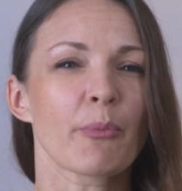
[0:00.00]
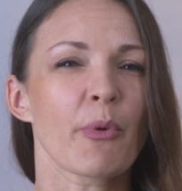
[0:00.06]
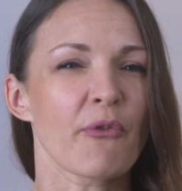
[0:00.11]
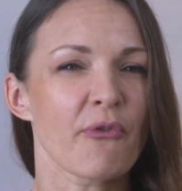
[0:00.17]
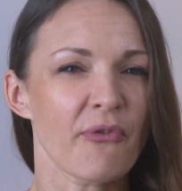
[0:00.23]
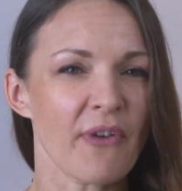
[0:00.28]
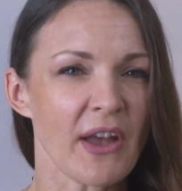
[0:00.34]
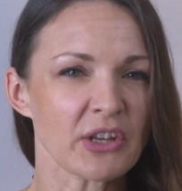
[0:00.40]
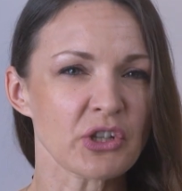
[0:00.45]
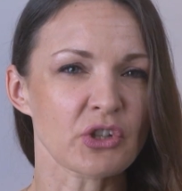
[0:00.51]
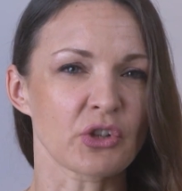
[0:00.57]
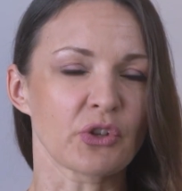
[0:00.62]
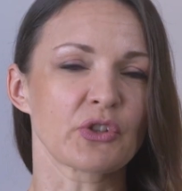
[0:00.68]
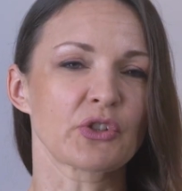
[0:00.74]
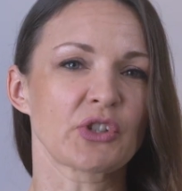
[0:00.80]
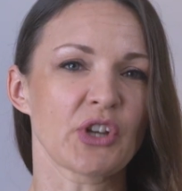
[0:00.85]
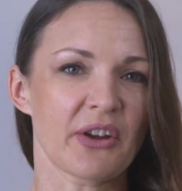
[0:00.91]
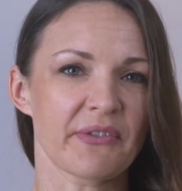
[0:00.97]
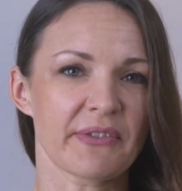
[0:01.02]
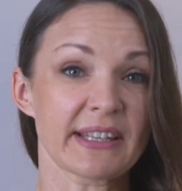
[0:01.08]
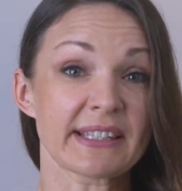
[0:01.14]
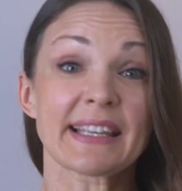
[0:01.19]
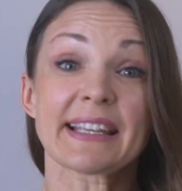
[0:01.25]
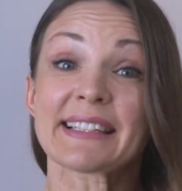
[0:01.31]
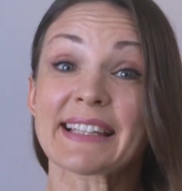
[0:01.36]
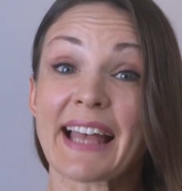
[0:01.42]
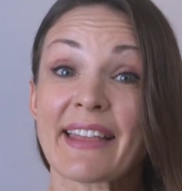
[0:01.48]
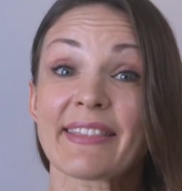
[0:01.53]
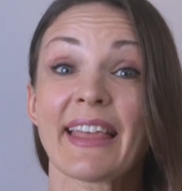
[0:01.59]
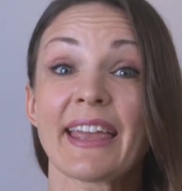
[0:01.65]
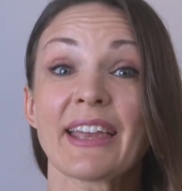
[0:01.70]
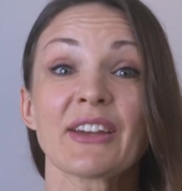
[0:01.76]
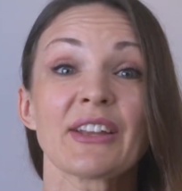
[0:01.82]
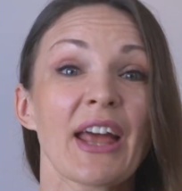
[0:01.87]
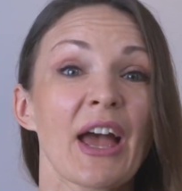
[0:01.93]
a professional service is that
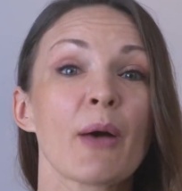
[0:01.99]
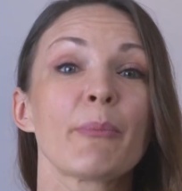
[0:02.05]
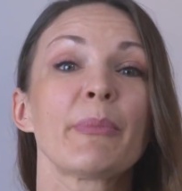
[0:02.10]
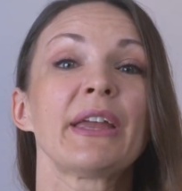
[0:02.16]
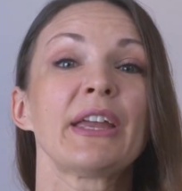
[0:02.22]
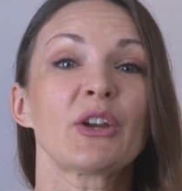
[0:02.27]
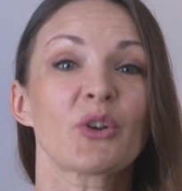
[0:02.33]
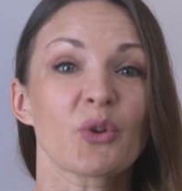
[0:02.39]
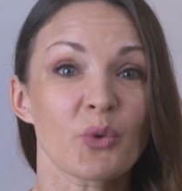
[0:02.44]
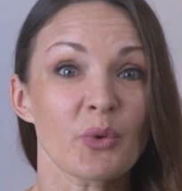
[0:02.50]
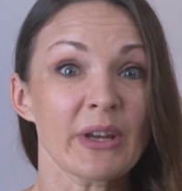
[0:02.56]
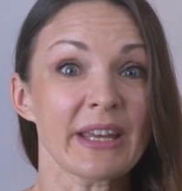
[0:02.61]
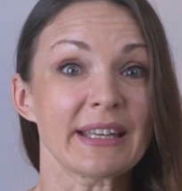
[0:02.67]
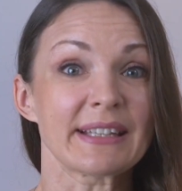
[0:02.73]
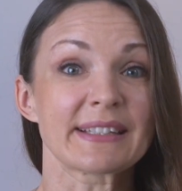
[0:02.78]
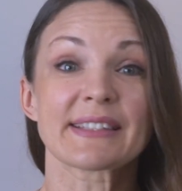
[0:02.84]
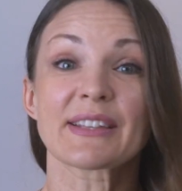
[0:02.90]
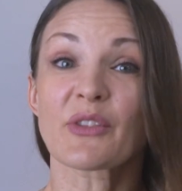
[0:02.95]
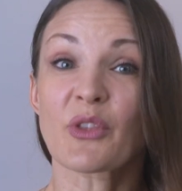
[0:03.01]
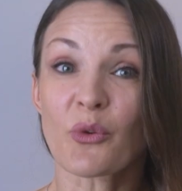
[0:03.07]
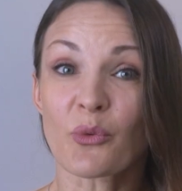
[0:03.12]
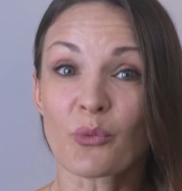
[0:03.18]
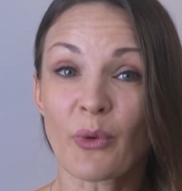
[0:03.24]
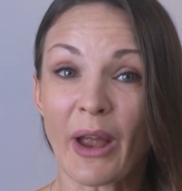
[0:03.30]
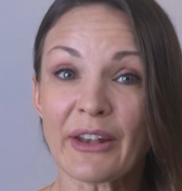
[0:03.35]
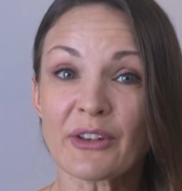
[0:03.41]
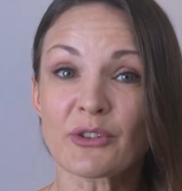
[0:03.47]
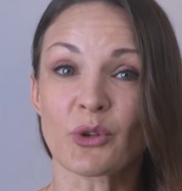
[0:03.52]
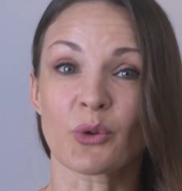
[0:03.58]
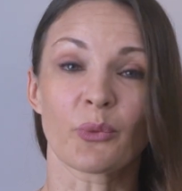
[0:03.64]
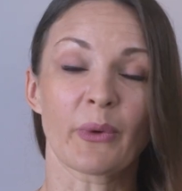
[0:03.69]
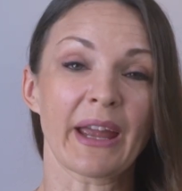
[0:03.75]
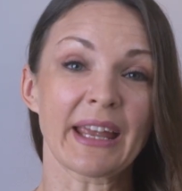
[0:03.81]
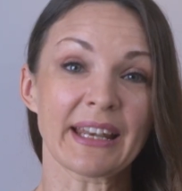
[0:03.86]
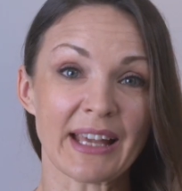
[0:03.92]
they could help increase the rental
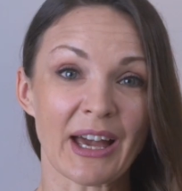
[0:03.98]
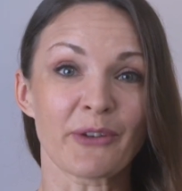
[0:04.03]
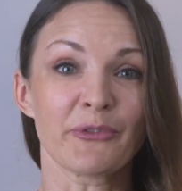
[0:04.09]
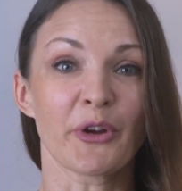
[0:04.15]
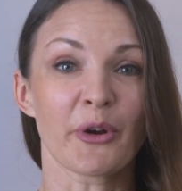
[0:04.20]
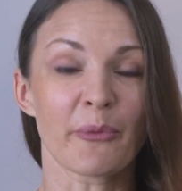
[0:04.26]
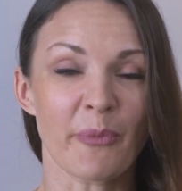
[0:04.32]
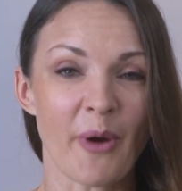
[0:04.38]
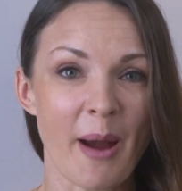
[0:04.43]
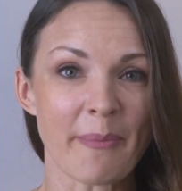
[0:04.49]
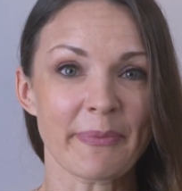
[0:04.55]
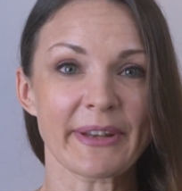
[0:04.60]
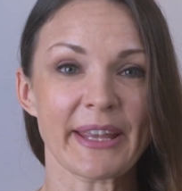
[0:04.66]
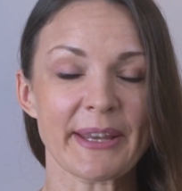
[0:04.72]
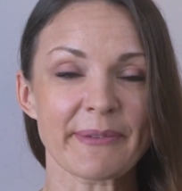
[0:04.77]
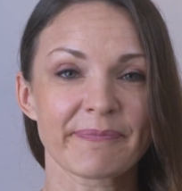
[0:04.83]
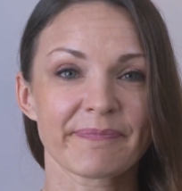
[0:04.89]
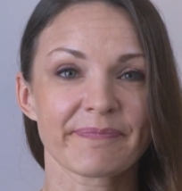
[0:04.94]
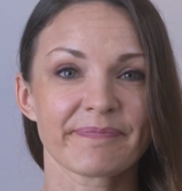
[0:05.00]
rate of your property.